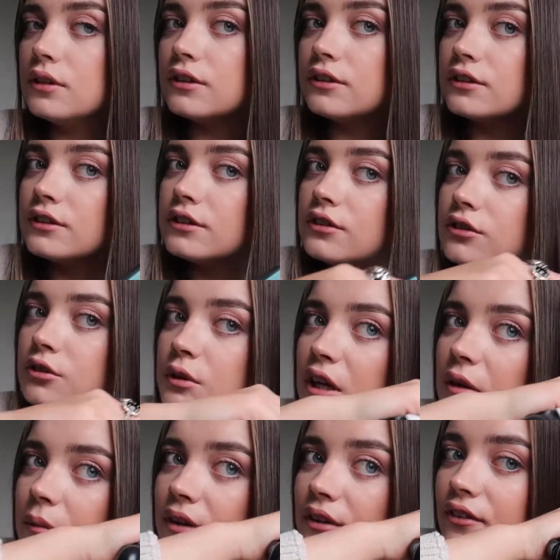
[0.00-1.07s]
This is in no
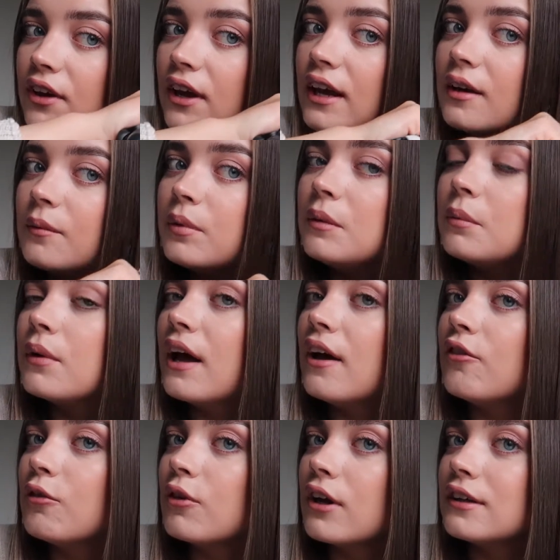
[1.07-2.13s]
way me saying
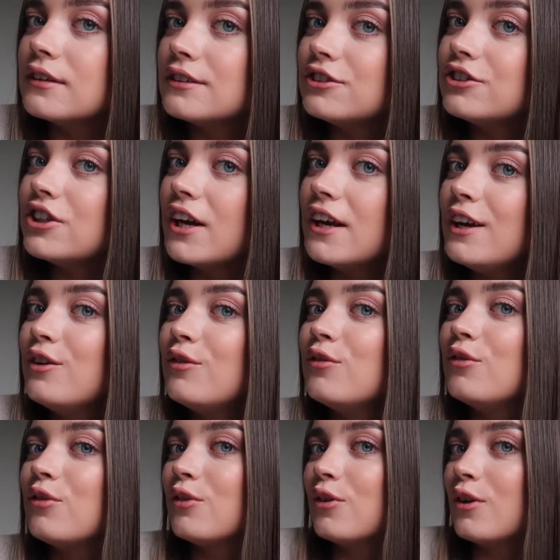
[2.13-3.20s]
everyone has to shave
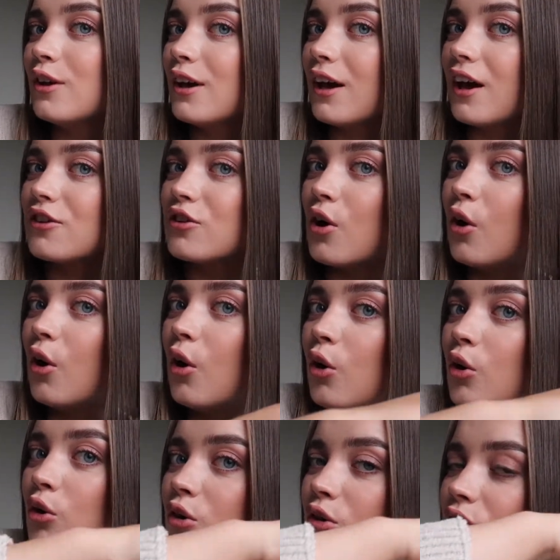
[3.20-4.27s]
at
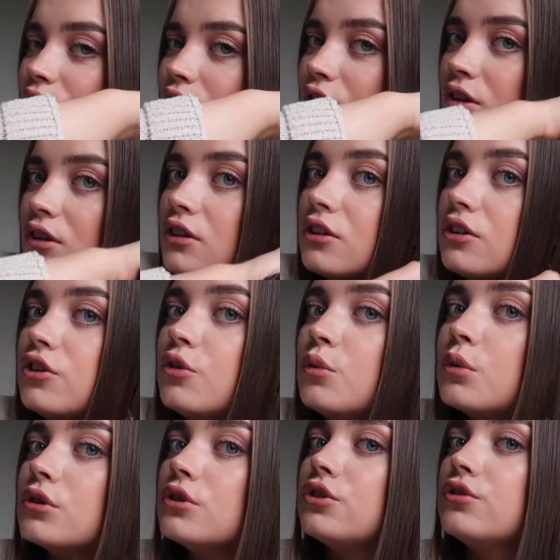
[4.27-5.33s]
all. You
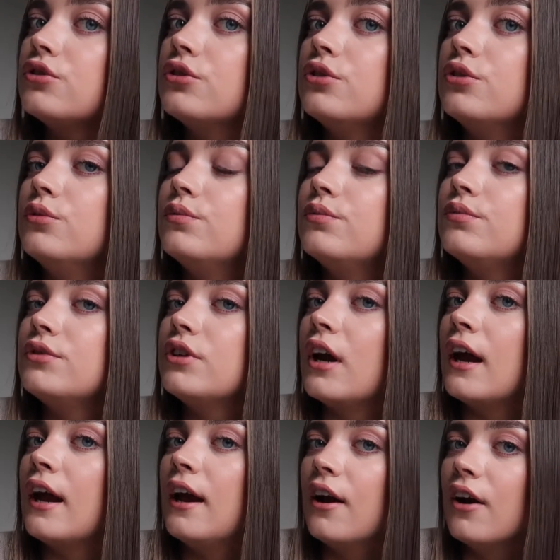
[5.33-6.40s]
want to grow your
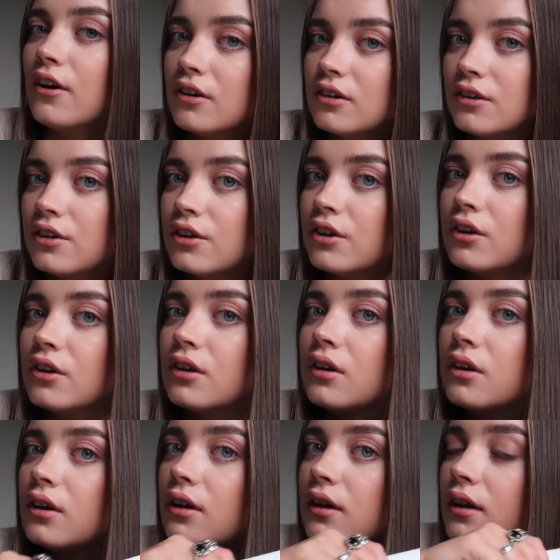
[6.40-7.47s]
hair
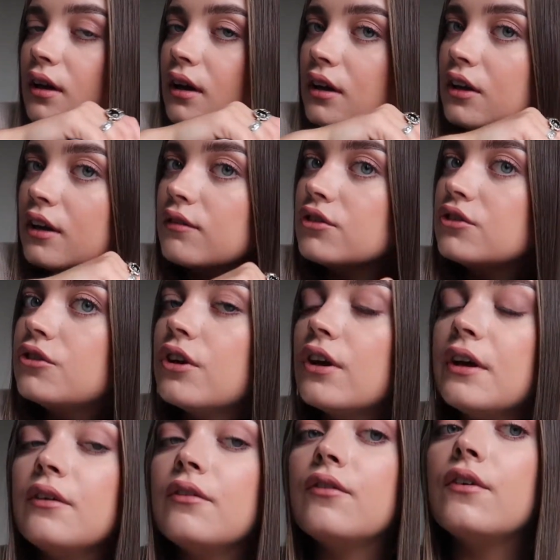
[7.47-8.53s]
and never
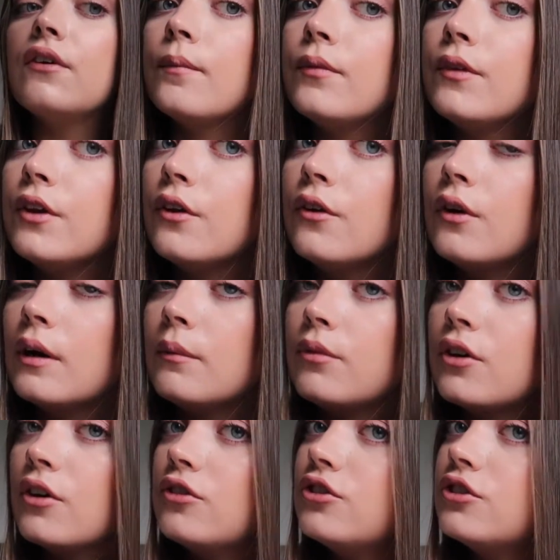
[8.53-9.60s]
shave. You know, I'm
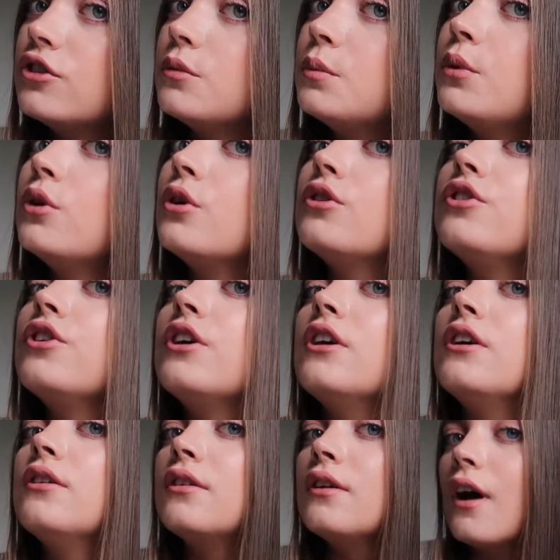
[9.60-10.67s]
such a
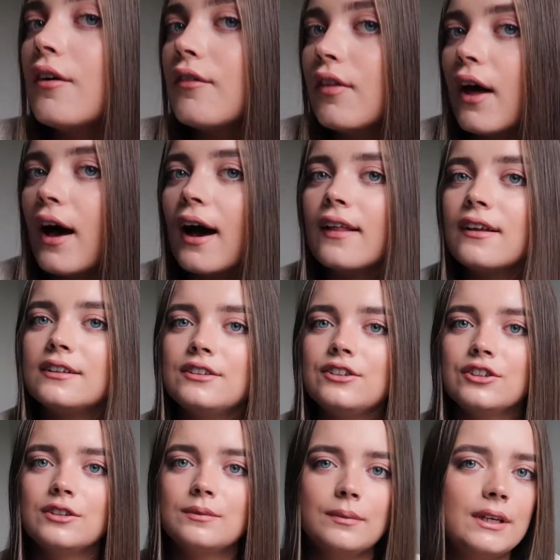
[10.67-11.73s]
supporter of that. This is
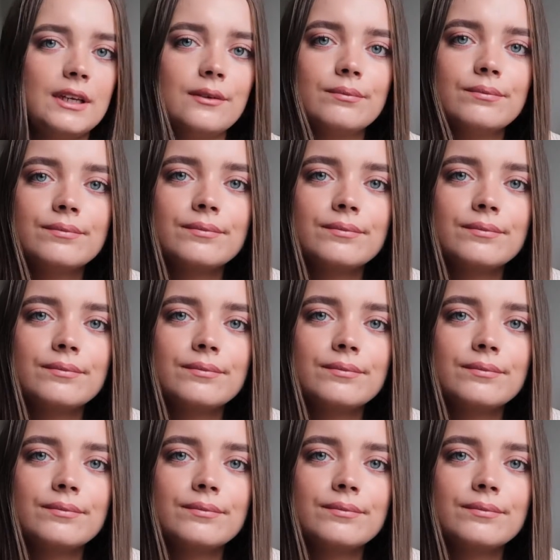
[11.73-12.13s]
just me